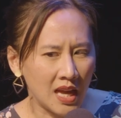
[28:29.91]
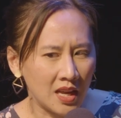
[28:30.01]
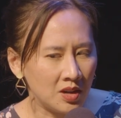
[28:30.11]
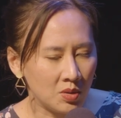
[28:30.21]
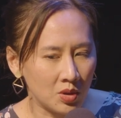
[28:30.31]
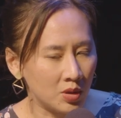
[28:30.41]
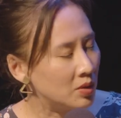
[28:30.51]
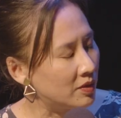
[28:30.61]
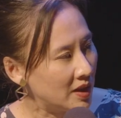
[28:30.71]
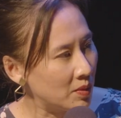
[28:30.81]
had no
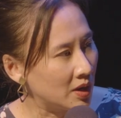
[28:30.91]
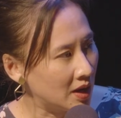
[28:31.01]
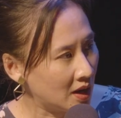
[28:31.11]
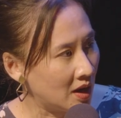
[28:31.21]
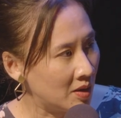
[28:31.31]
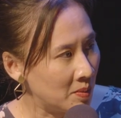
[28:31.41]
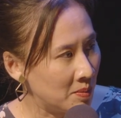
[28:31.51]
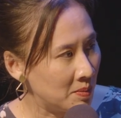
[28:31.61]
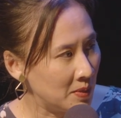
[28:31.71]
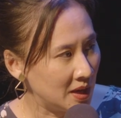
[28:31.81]
clue if they were going to
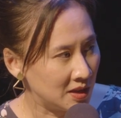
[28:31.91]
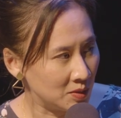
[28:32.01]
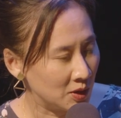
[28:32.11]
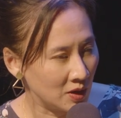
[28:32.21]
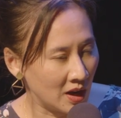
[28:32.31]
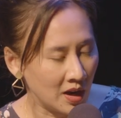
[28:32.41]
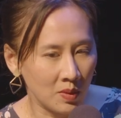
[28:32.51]
come into it or not.